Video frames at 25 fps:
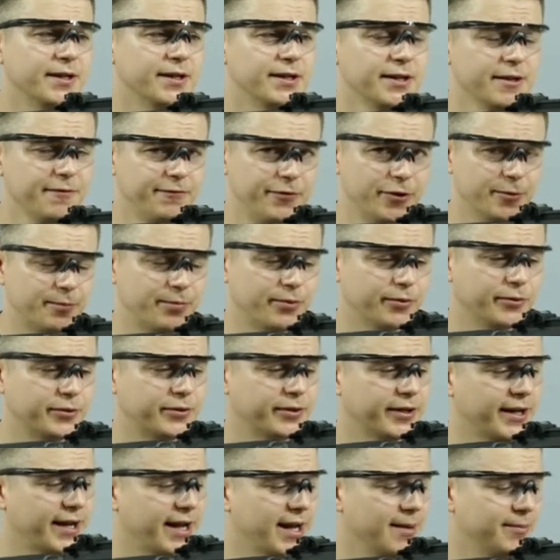If you put
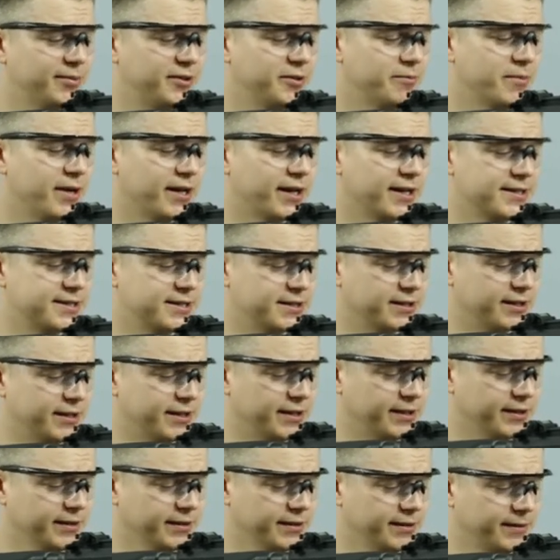empty magazine
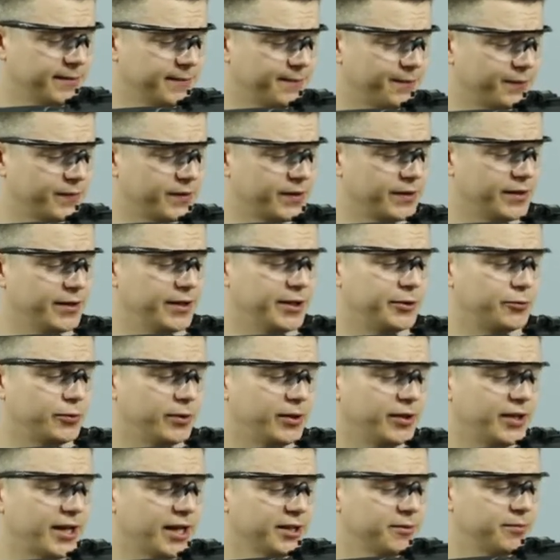in, it
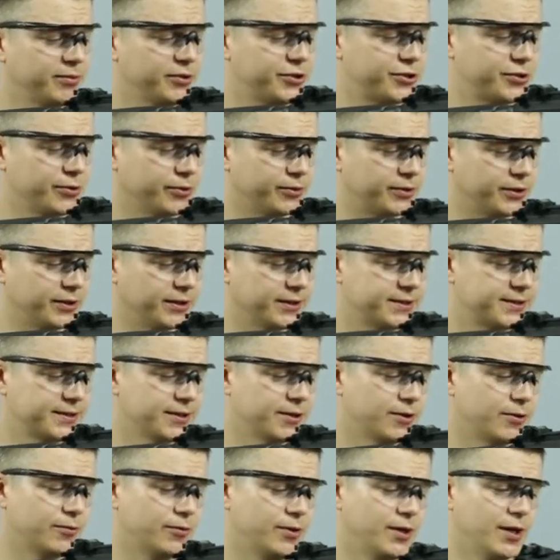will not be shooting.
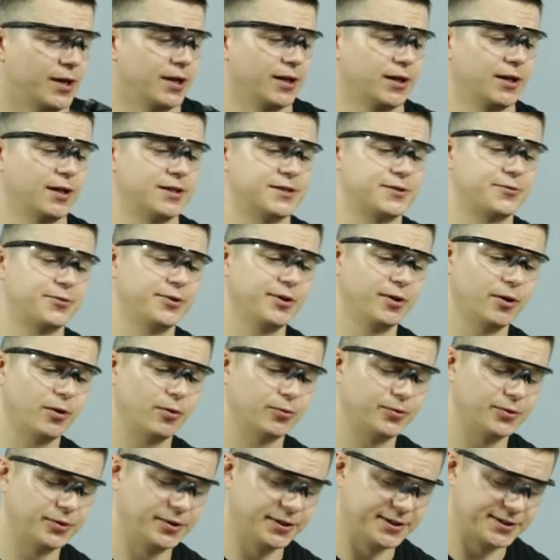So let's
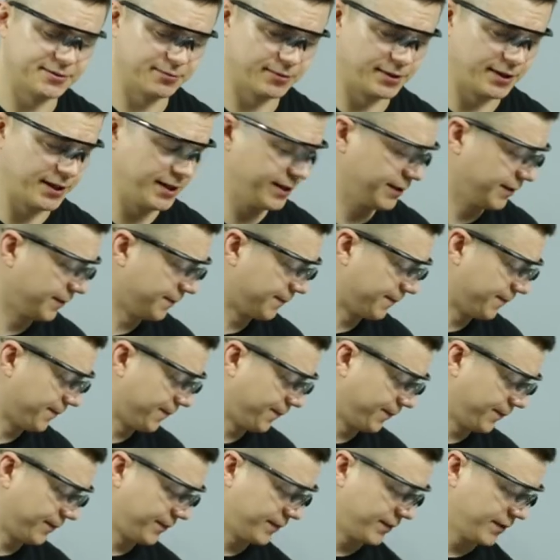reload this one,
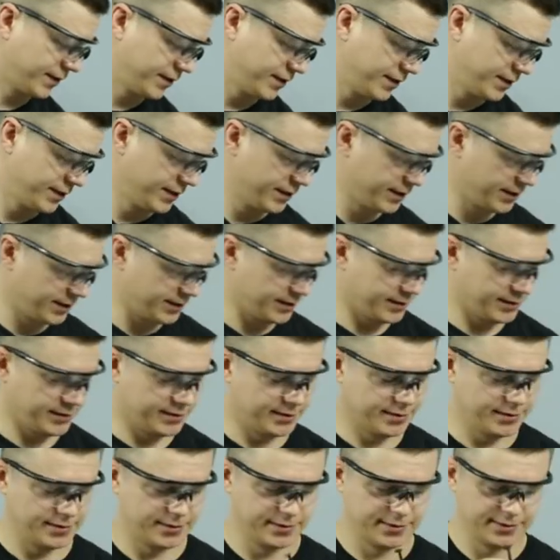
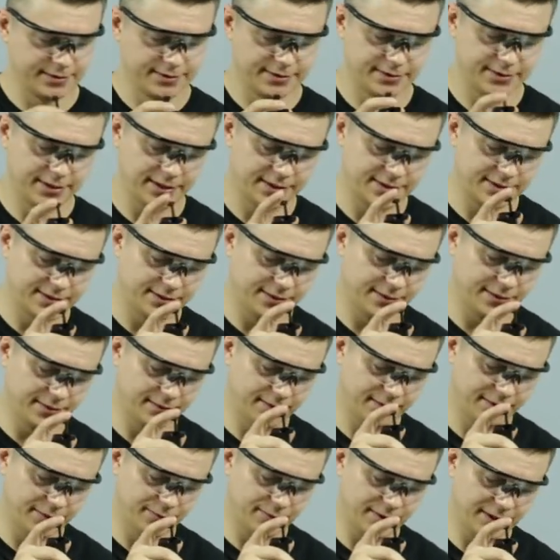because that's the
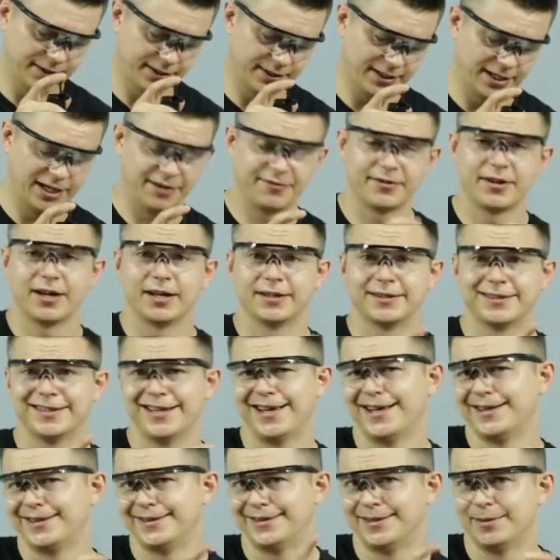only one I've got
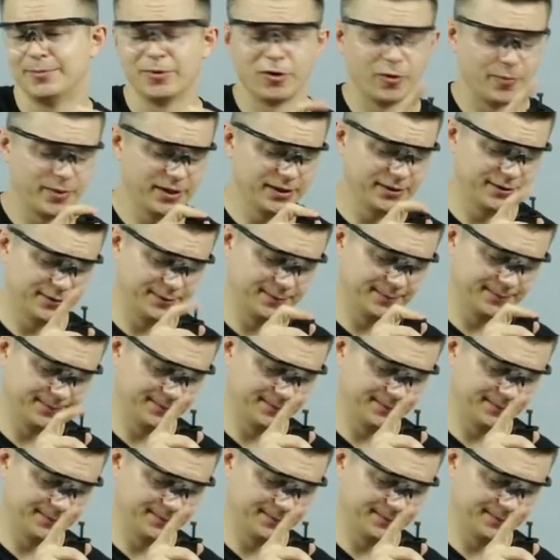at the moment.